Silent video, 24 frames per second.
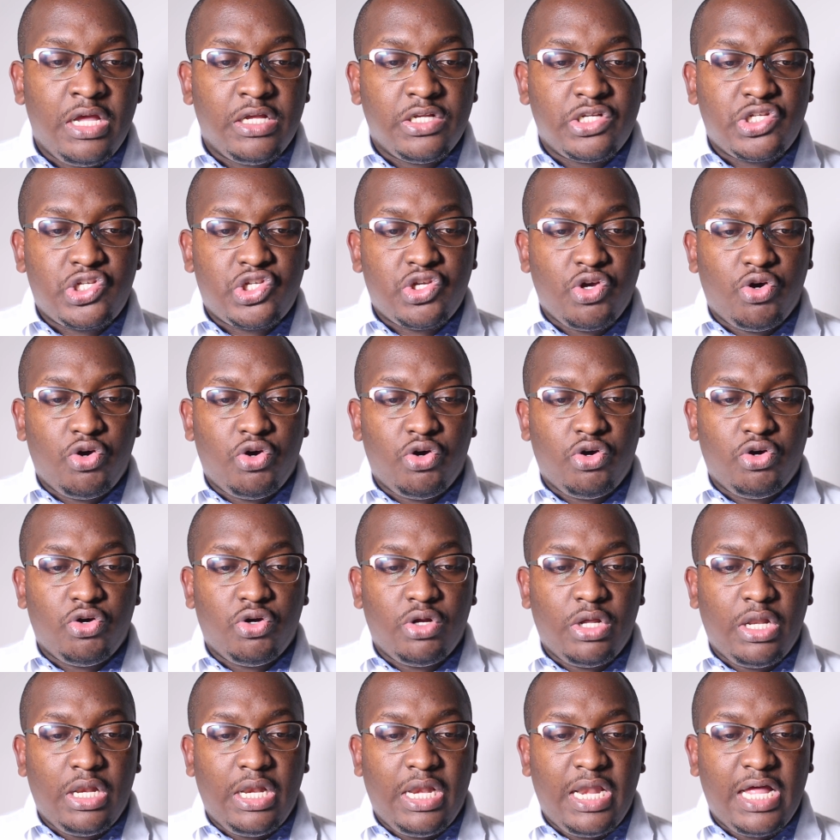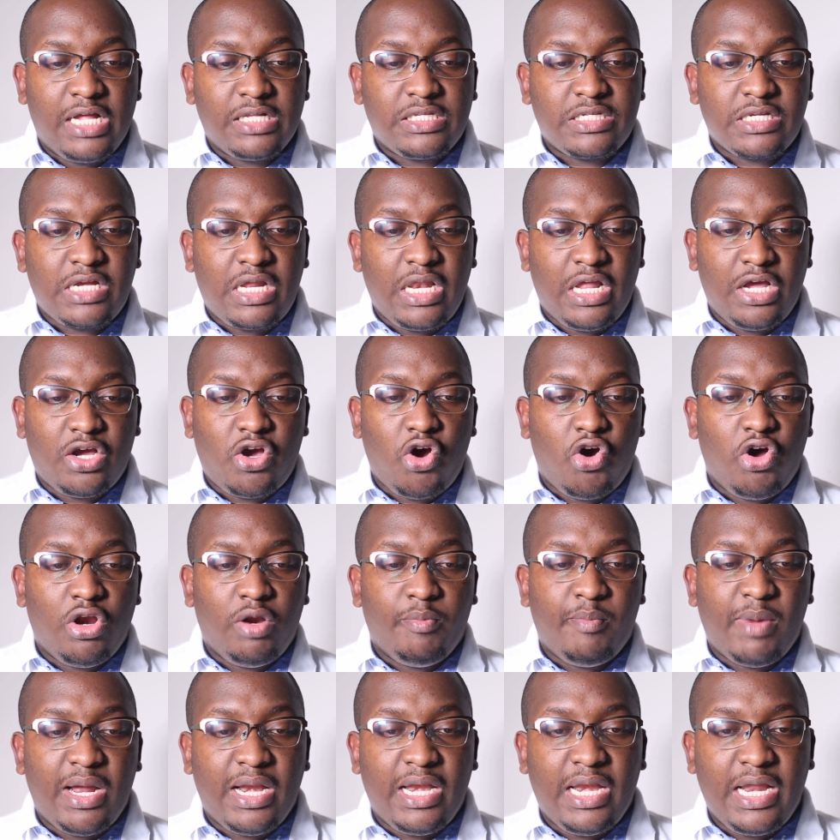So let's click
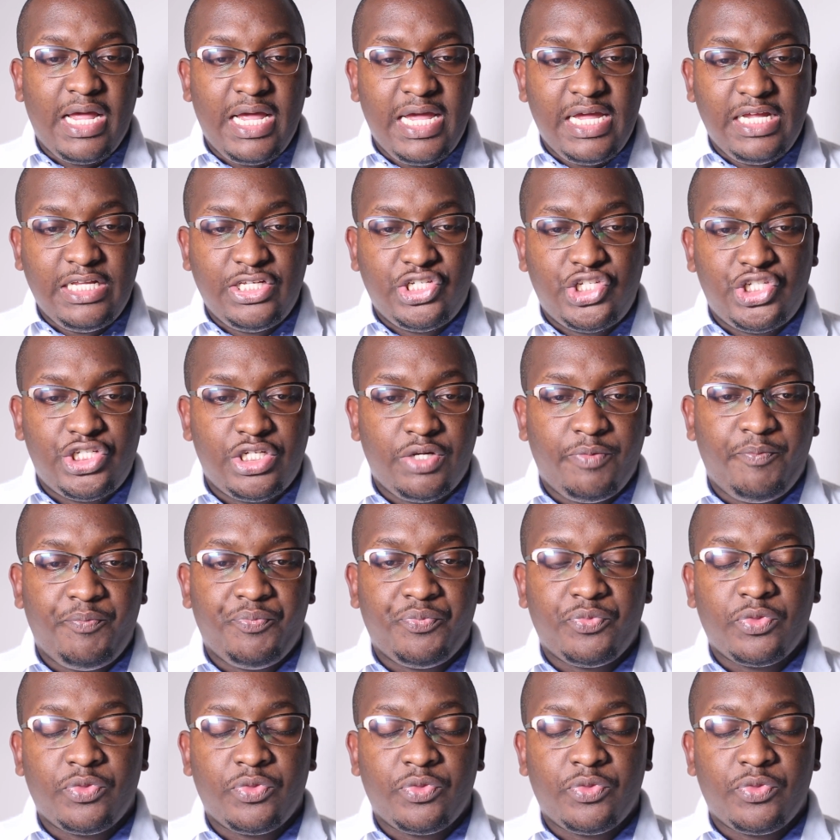on manage,